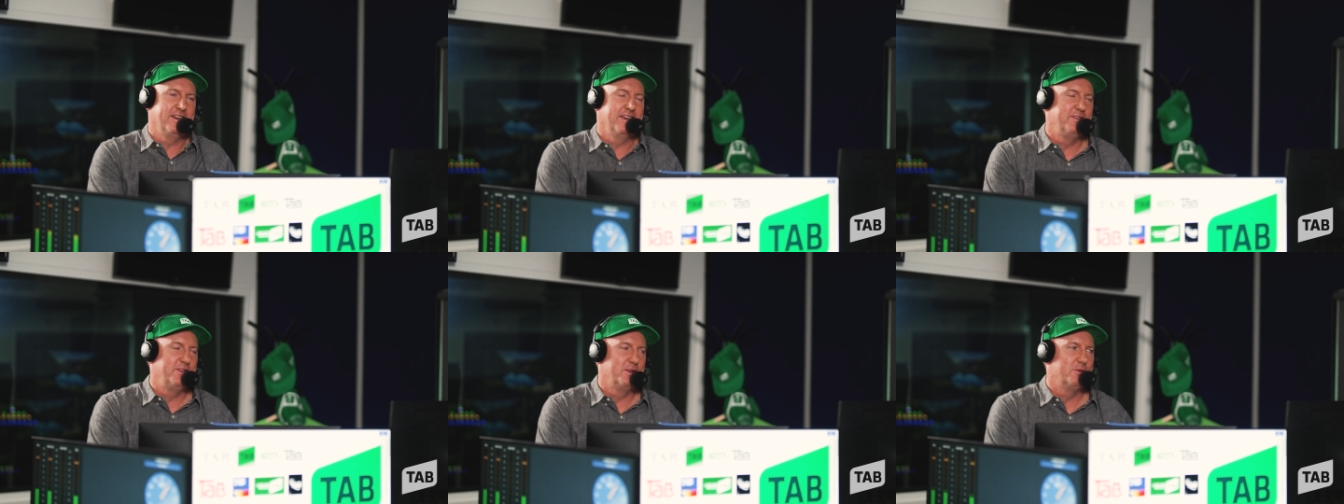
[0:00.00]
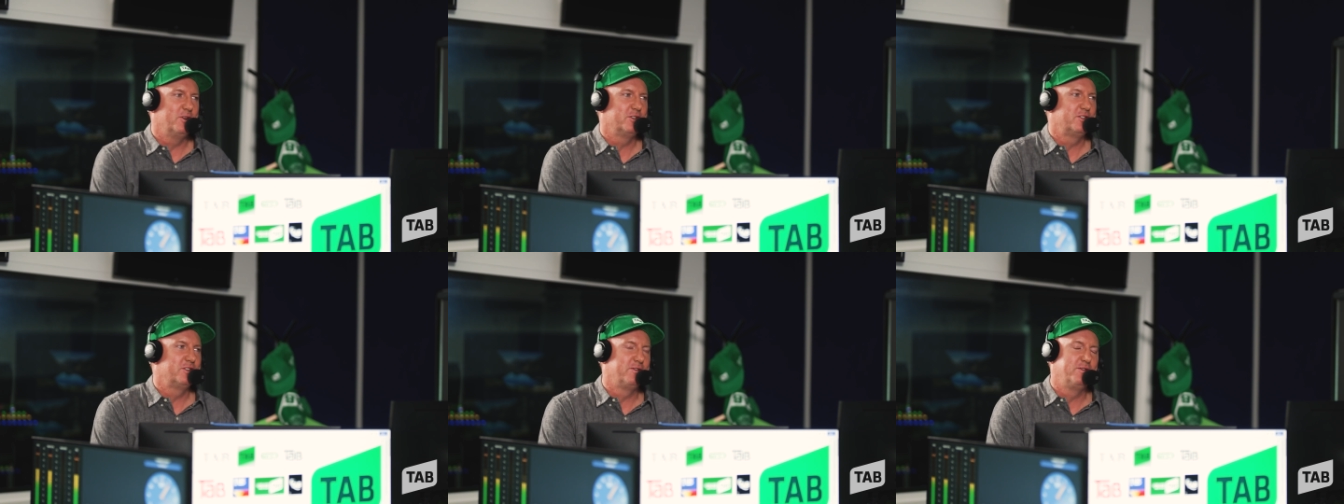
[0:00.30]
if you
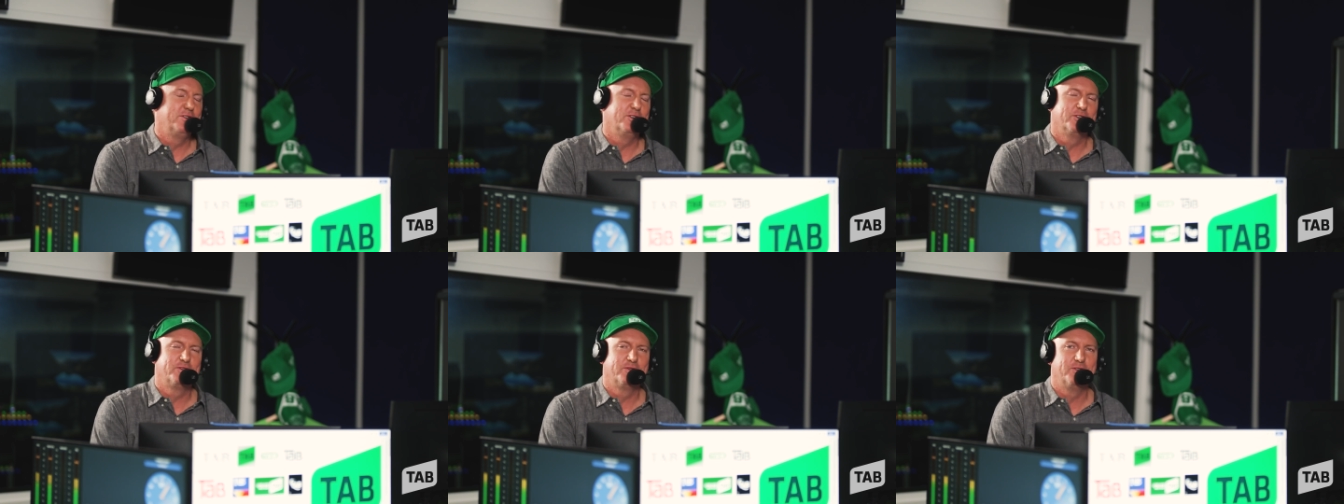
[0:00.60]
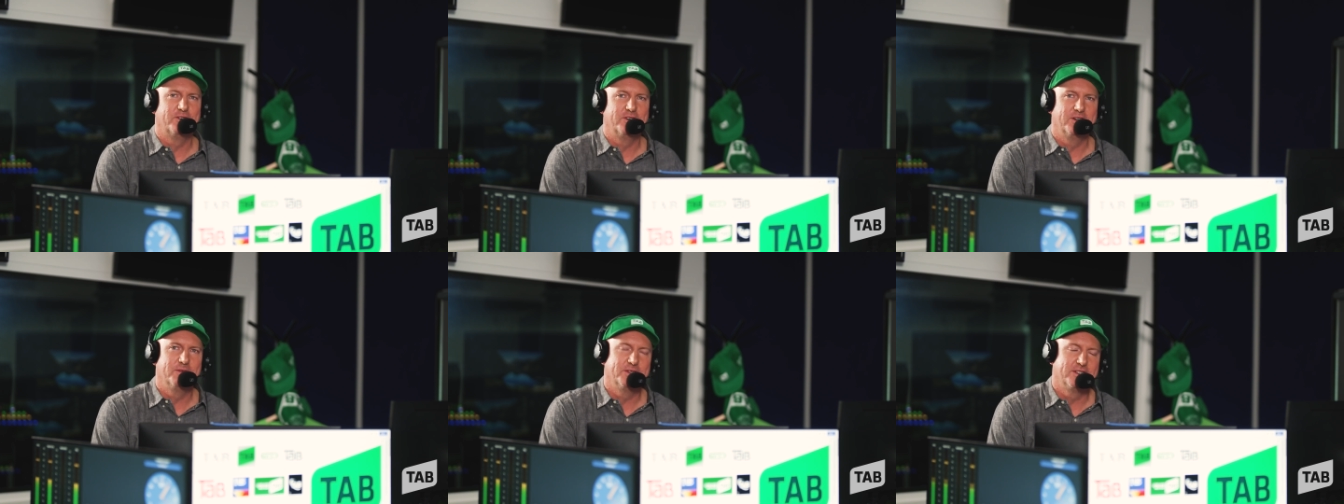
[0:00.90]
watch the first
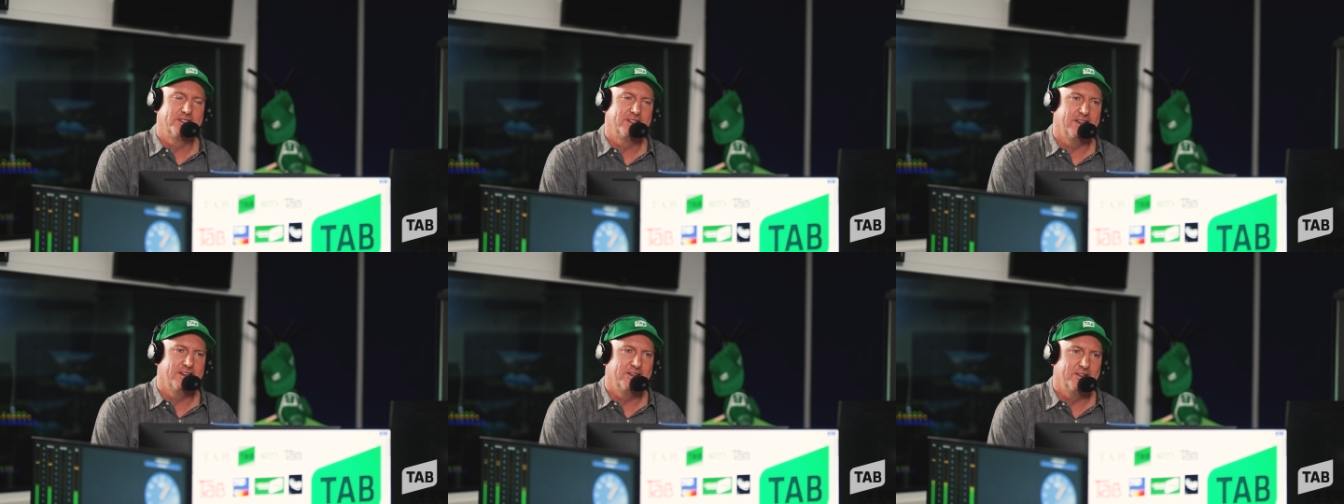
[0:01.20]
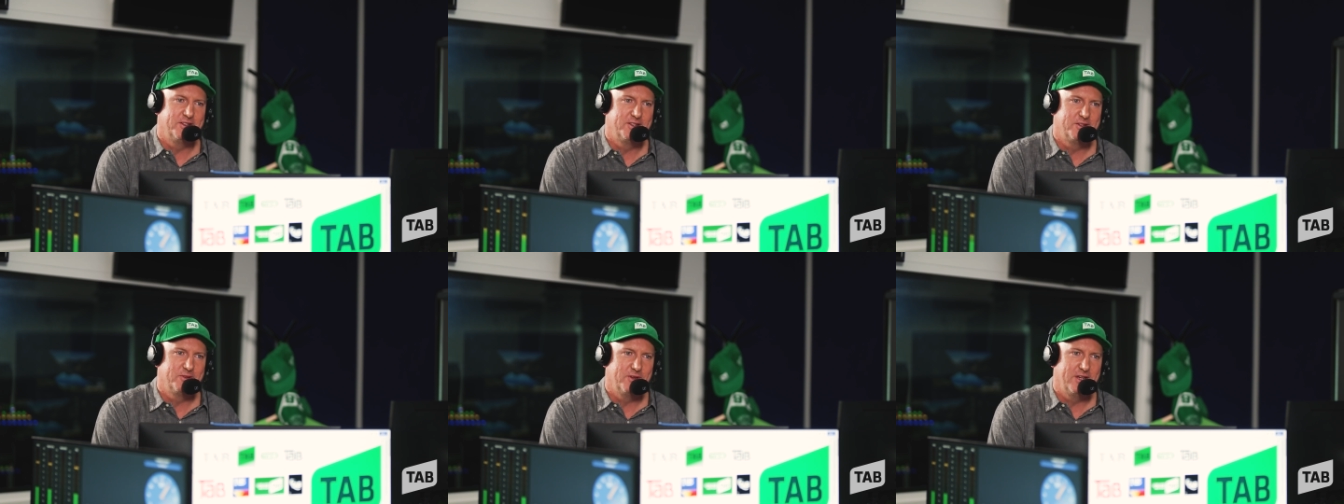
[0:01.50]
4
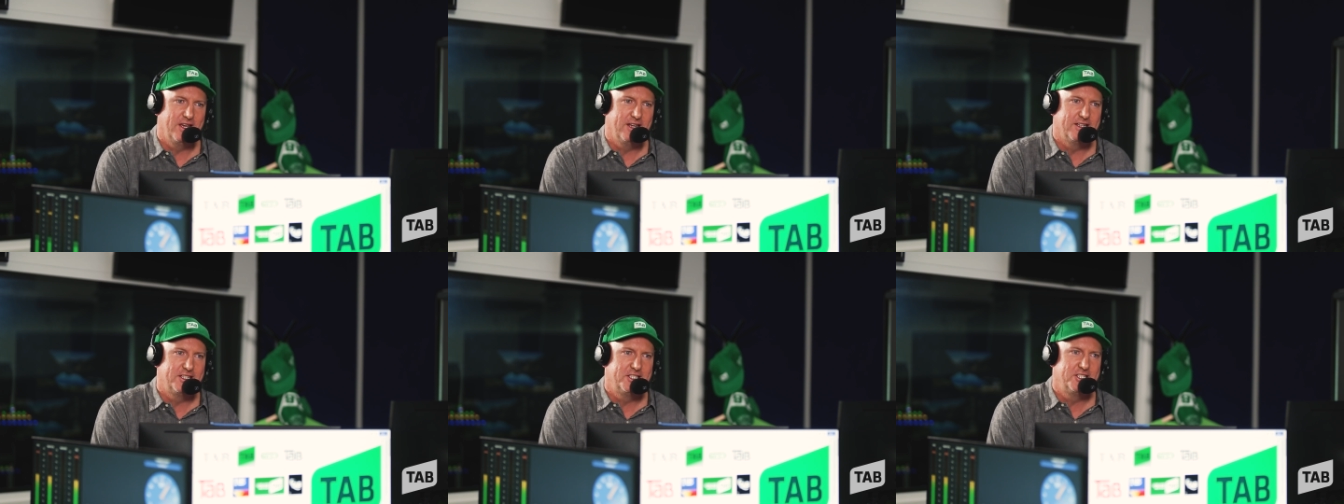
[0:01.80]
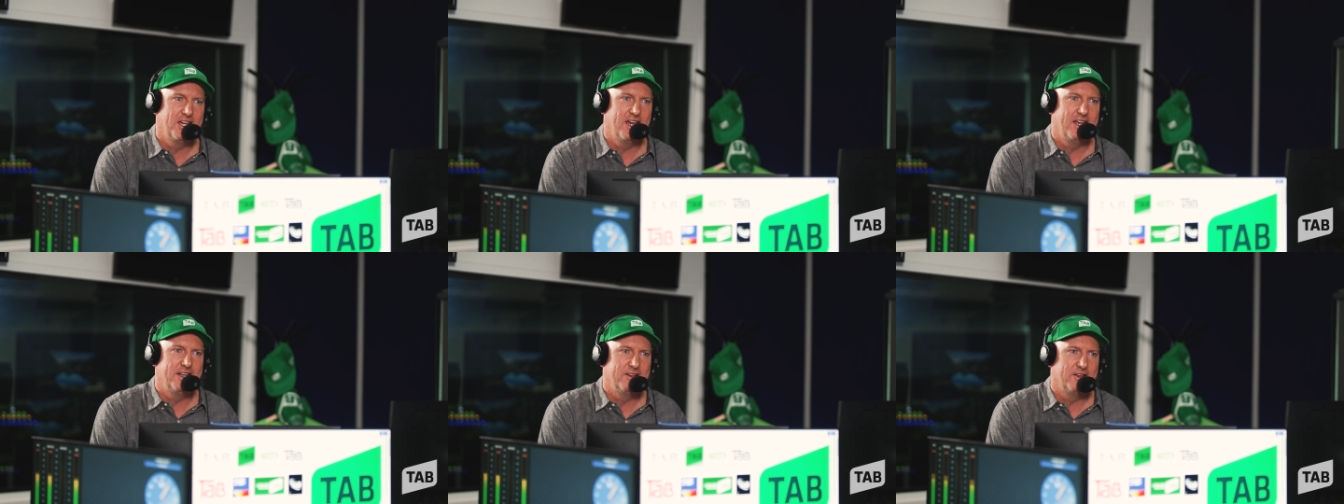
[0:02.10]
episodes, we had a chat,